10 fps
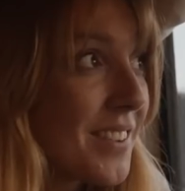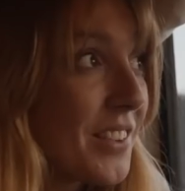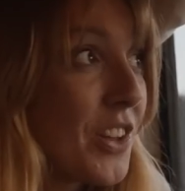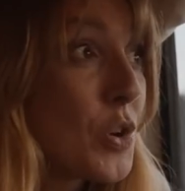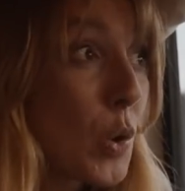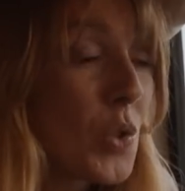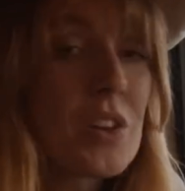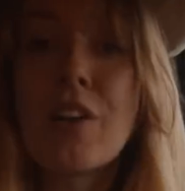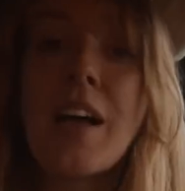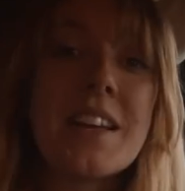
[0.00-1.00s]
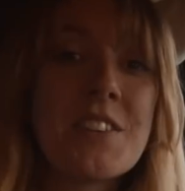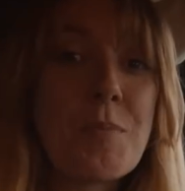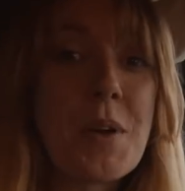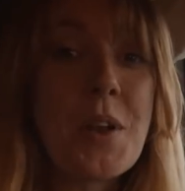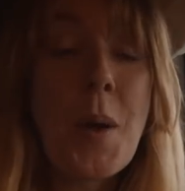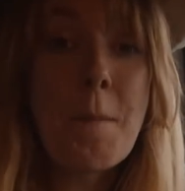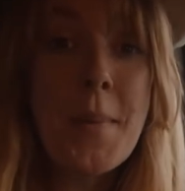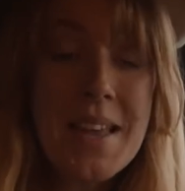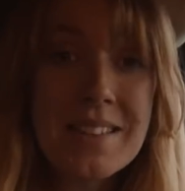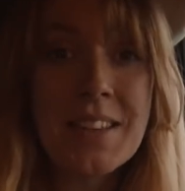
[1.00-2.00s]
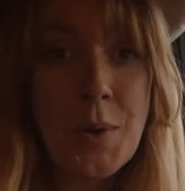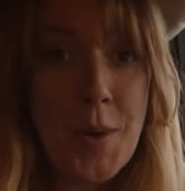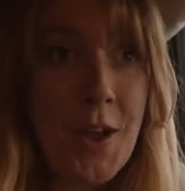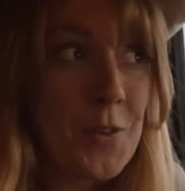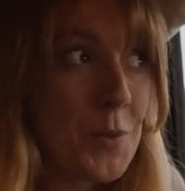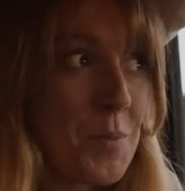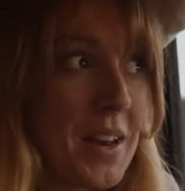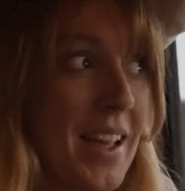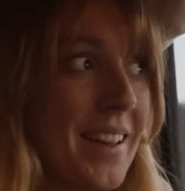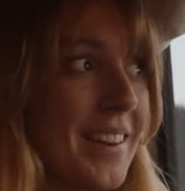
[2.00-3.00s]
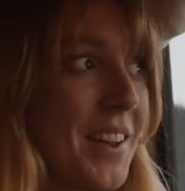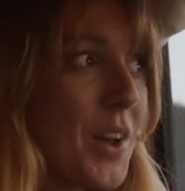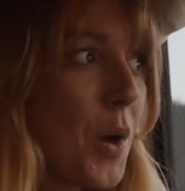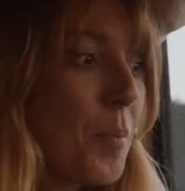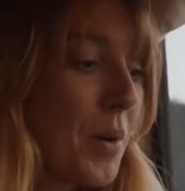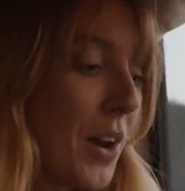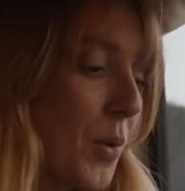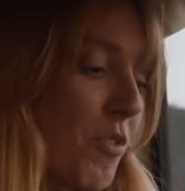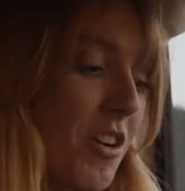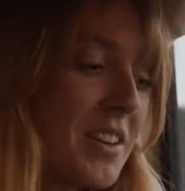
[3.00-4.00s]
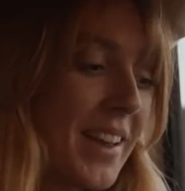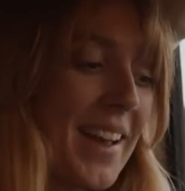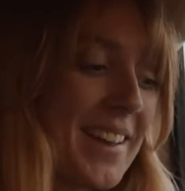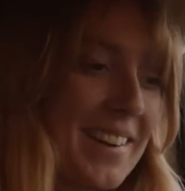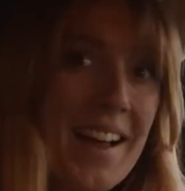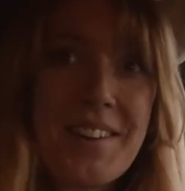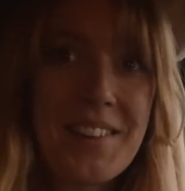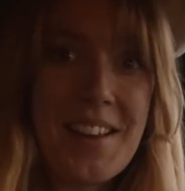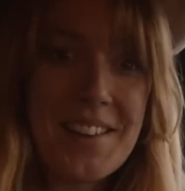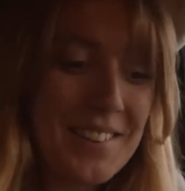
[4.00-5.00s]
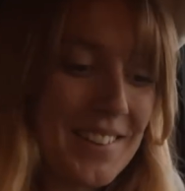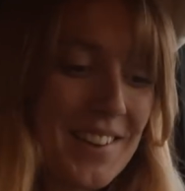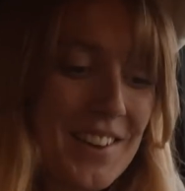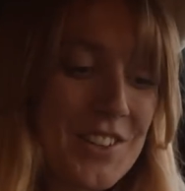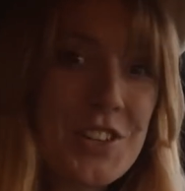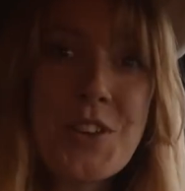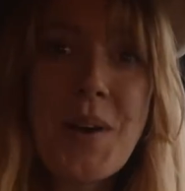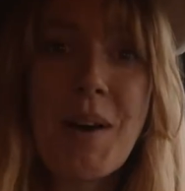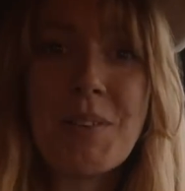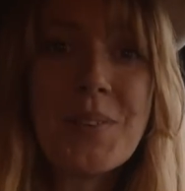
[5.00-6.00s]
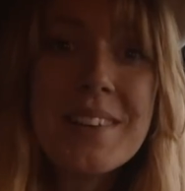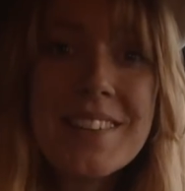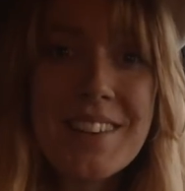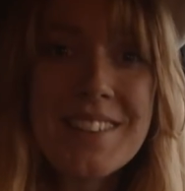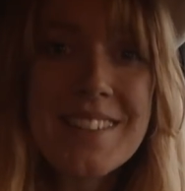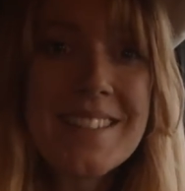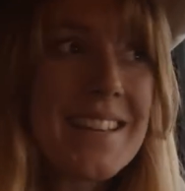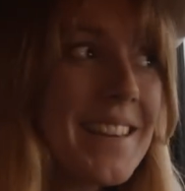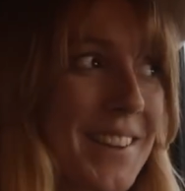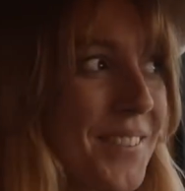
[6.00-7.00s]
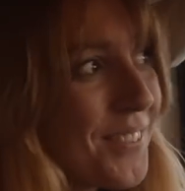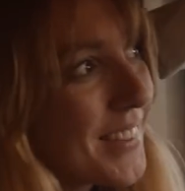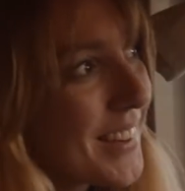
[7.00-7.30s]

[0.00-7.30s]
the northern lights have been amazing up here at the minute. But like, we're only getting now like a 2-hour window to see them.